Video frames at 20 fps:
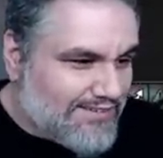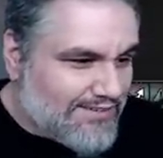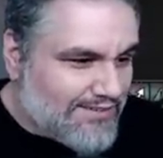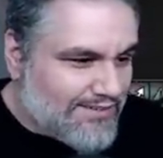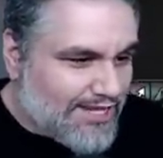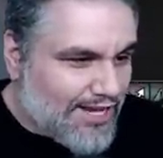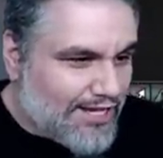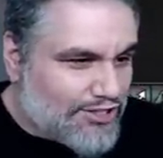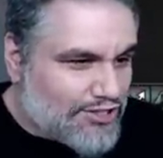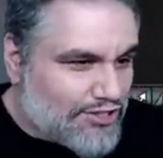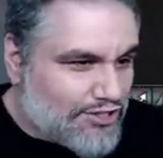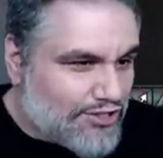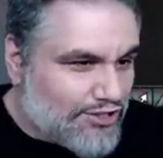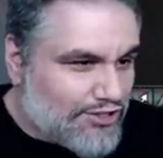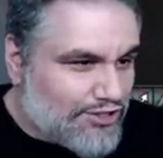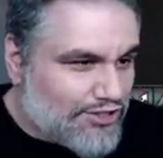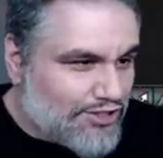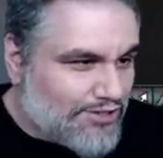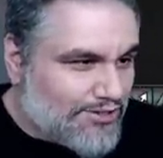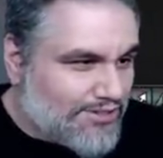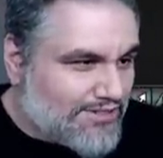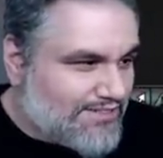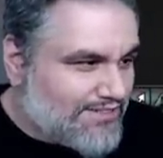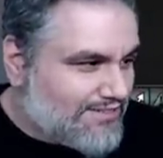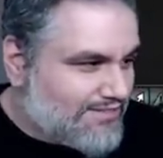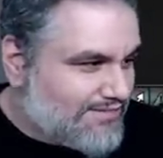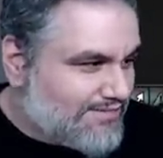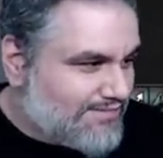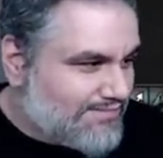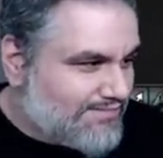That's the joke.
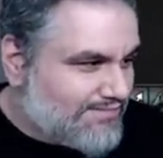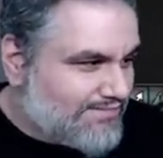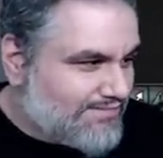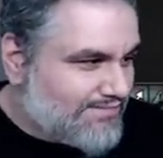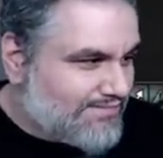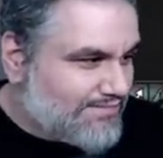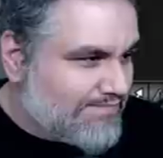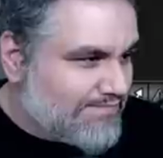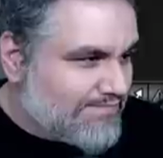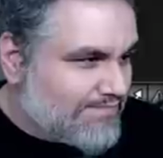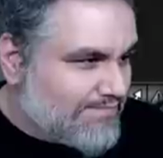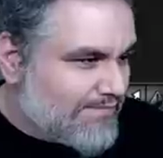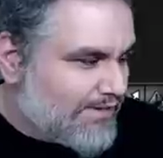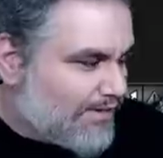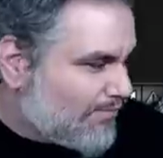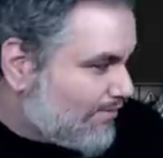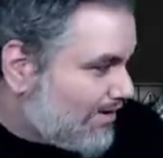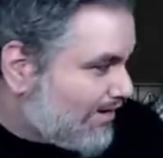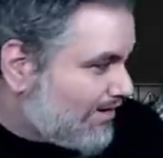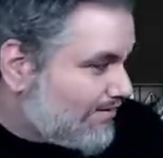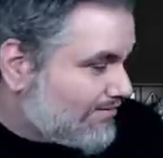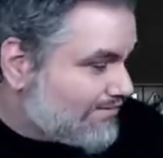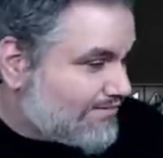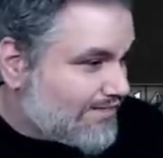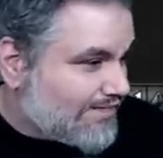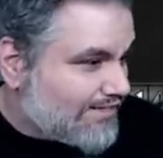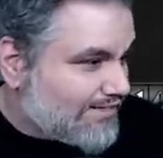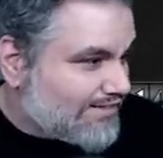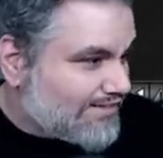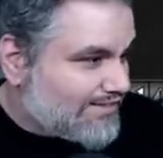Because that oh, show's
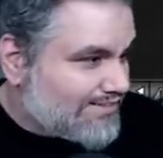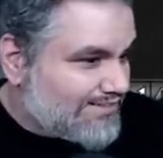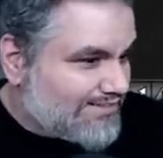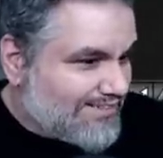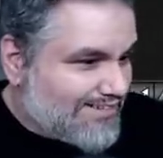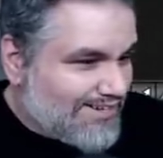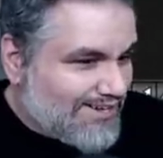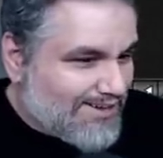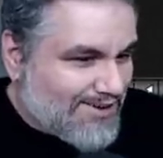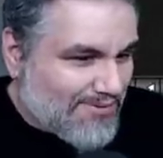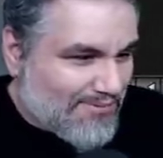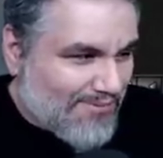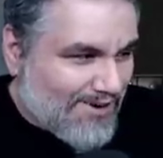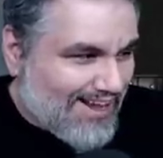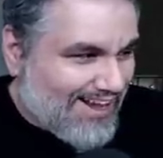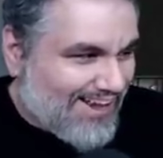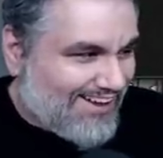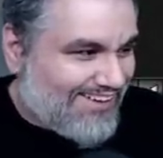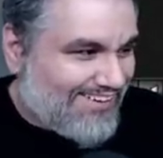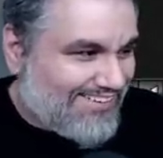dude. garbage. Wow.